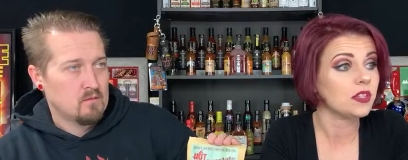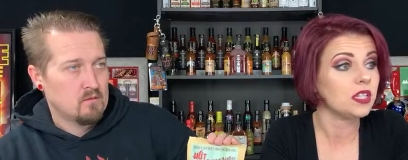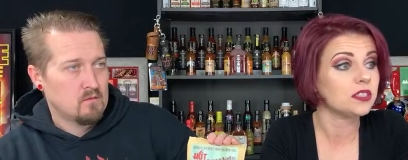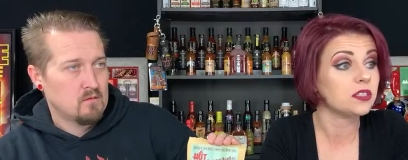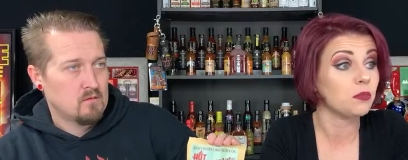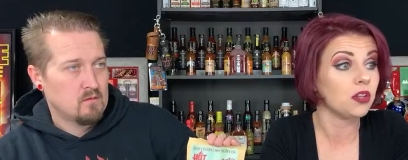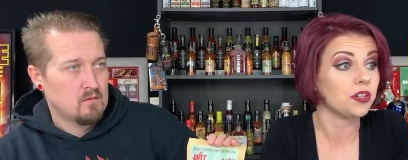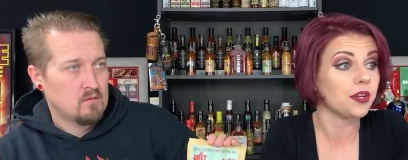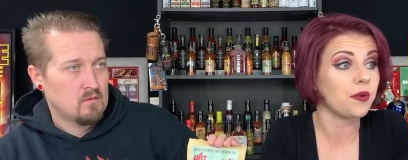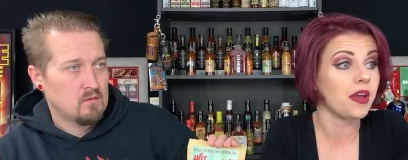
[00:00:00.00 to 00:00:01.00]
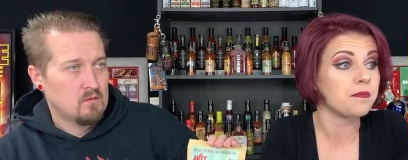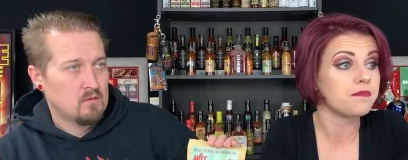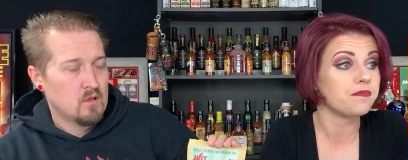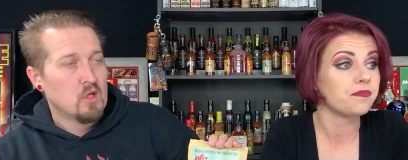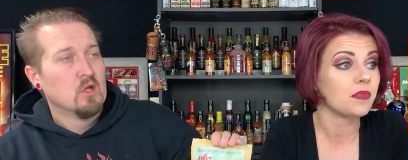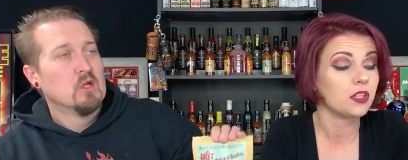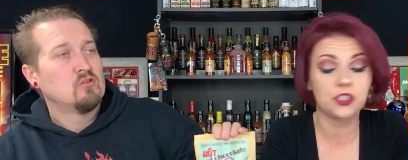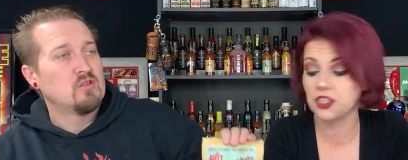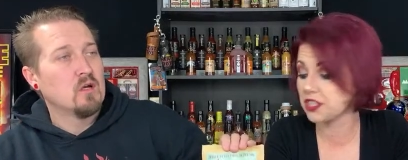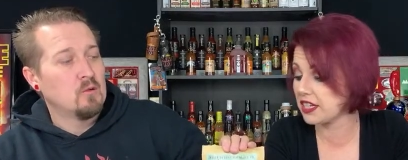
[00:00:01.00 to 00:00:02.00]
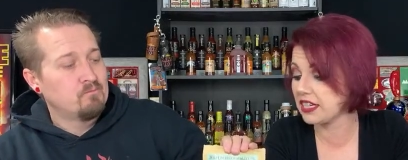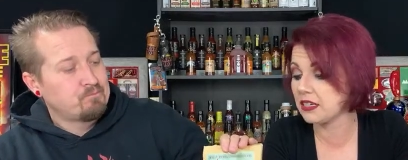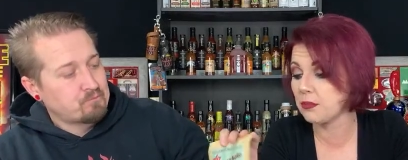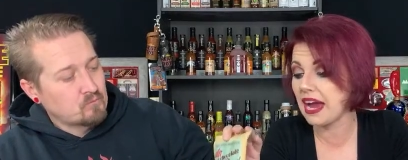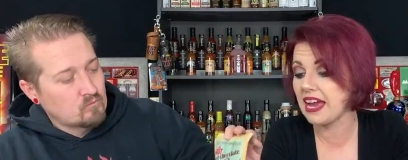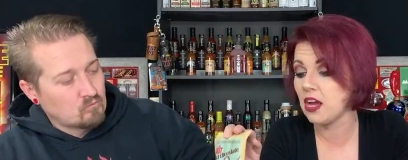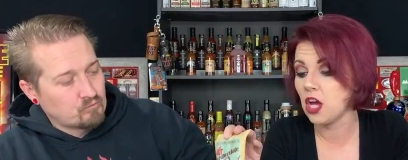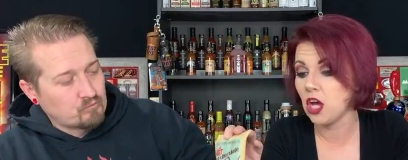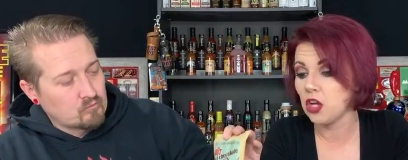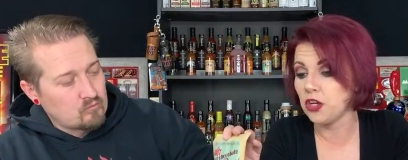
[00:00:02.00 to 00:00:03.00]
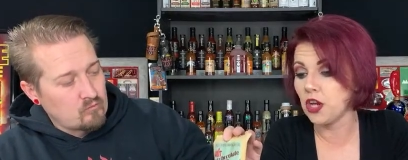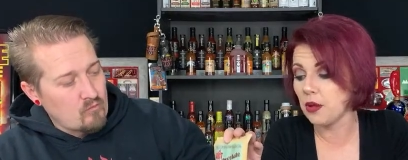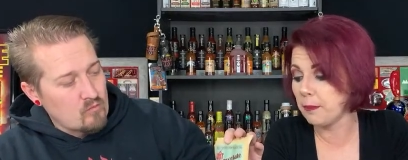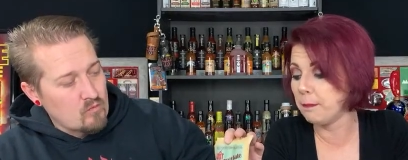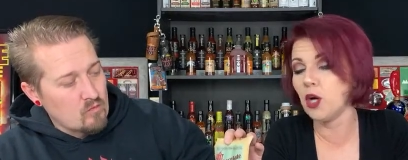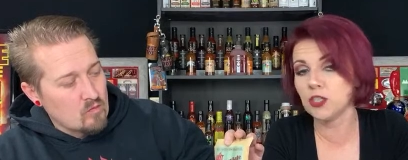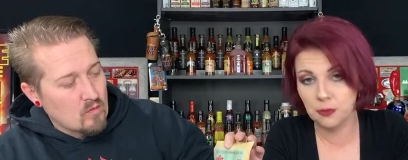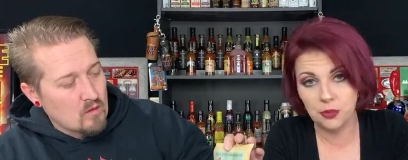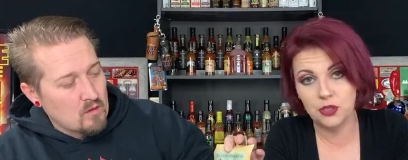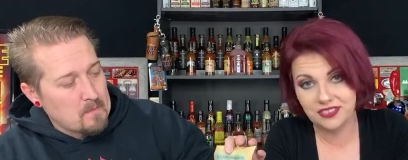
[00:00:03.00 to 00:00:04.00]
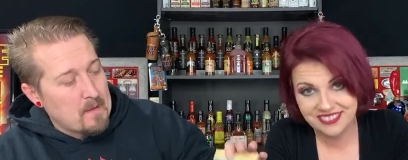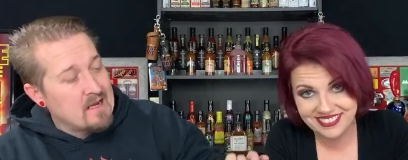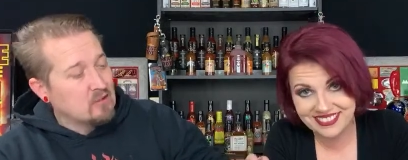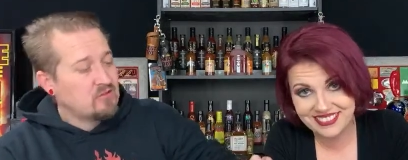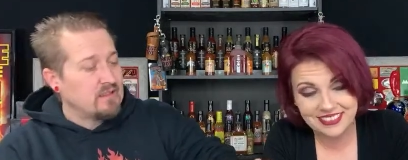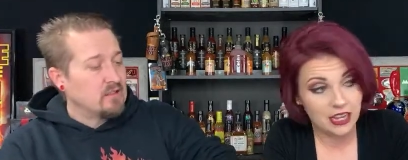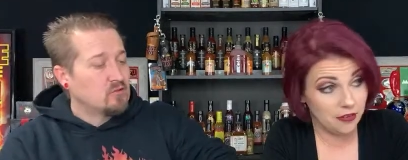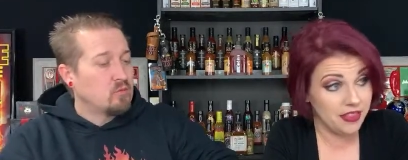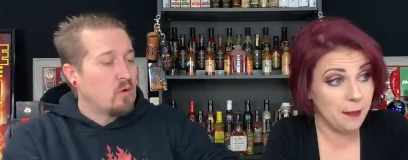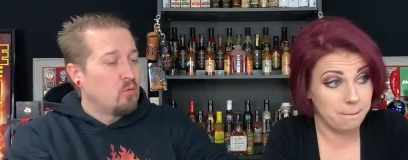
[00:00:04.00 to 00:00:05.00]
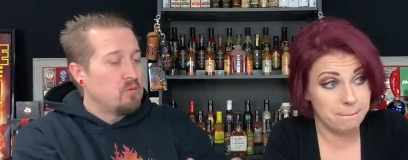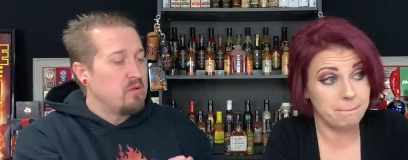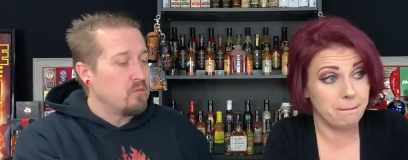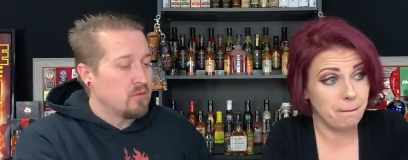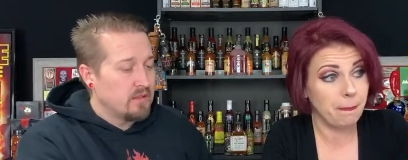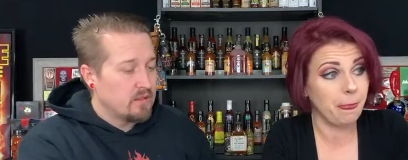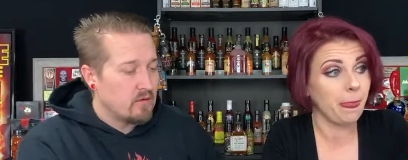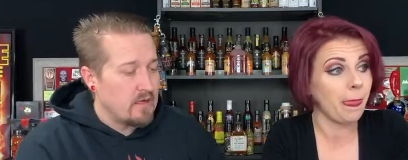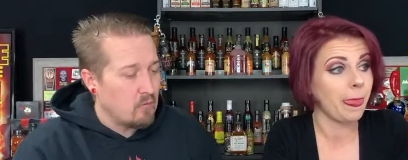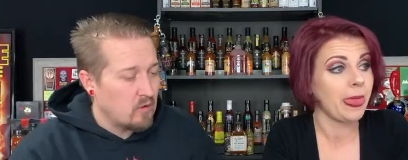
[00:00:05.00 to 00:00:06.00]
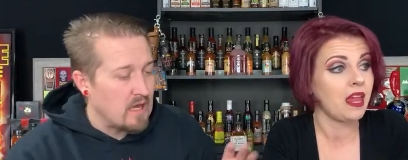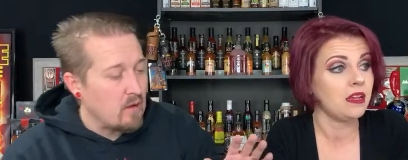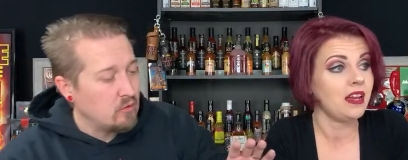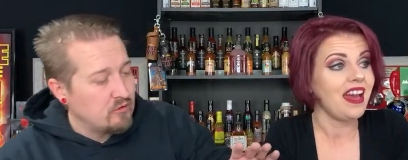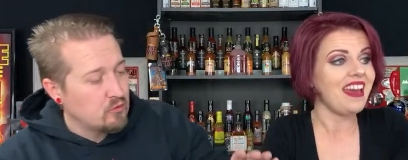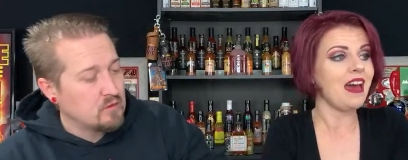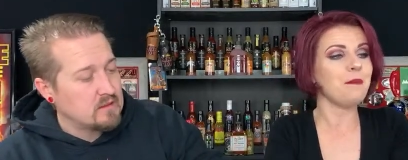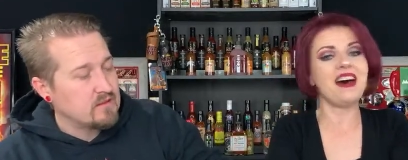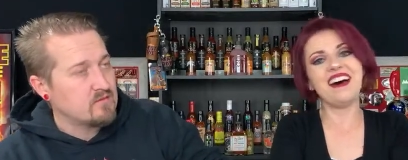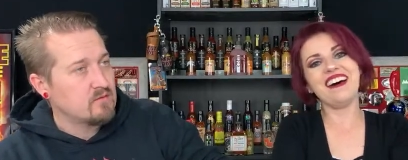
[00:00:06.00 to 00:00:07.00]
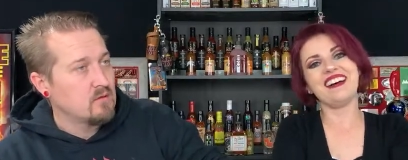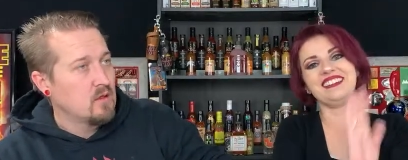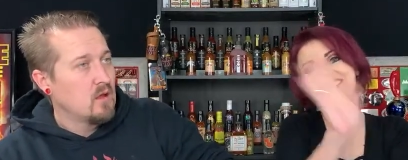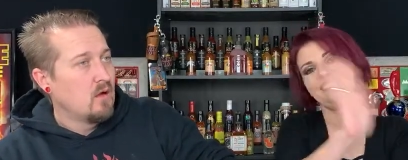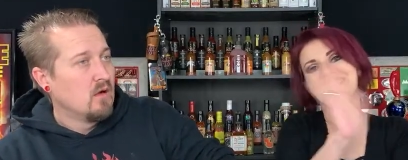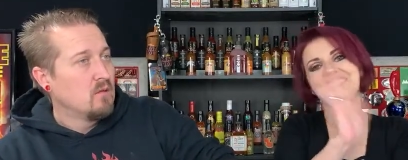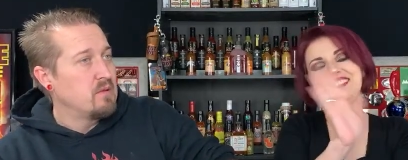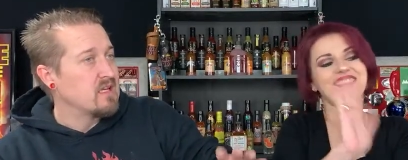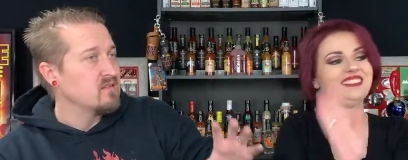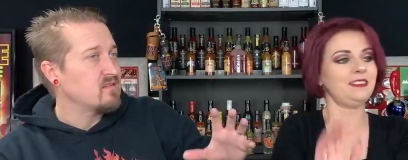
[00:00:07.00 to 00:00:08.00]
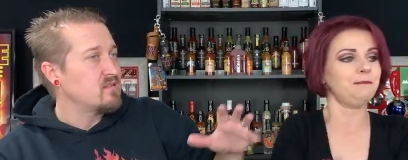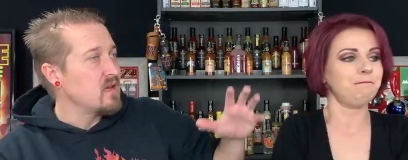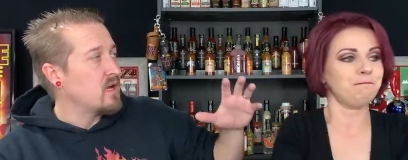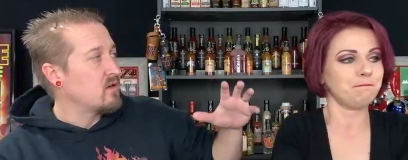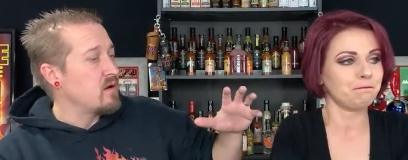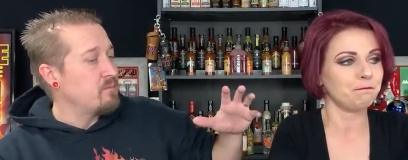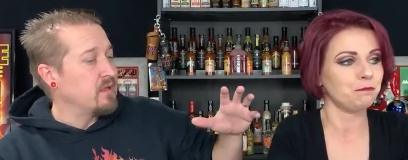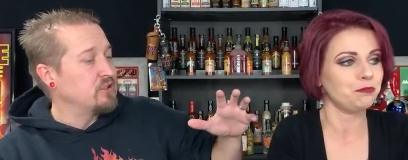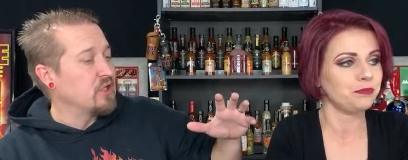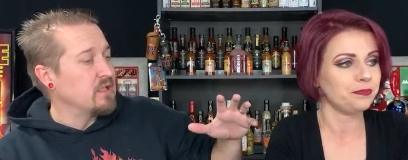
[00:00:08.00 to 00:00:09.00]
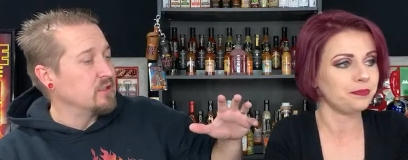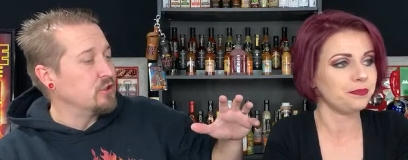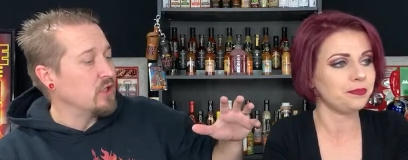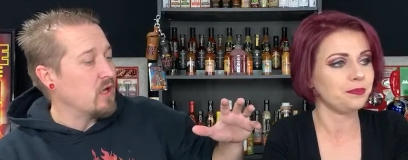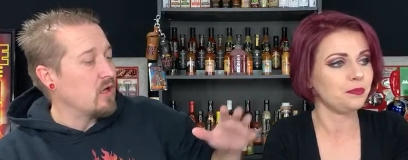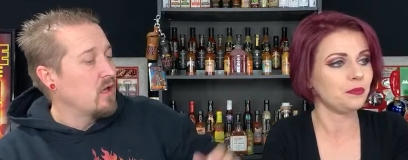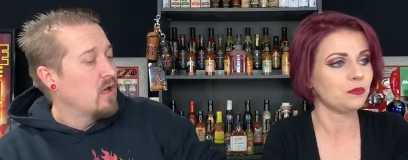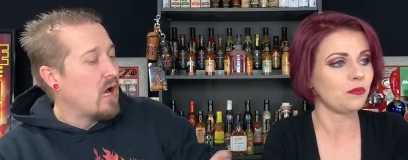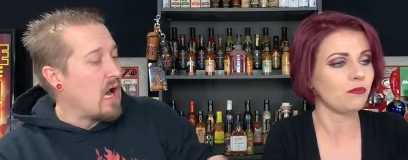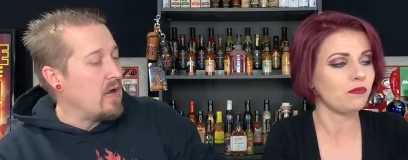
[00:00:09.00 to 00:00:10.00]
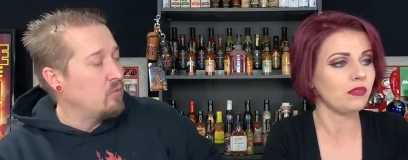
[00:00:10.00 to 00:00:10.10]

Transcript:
Speaker 1: It's smaller. Okay. So you're so, just gonna need to buy multiple.
Speaker 2: Here's here's what would be really great. What I would do with Emma! this, because it's not a great big giant jug, I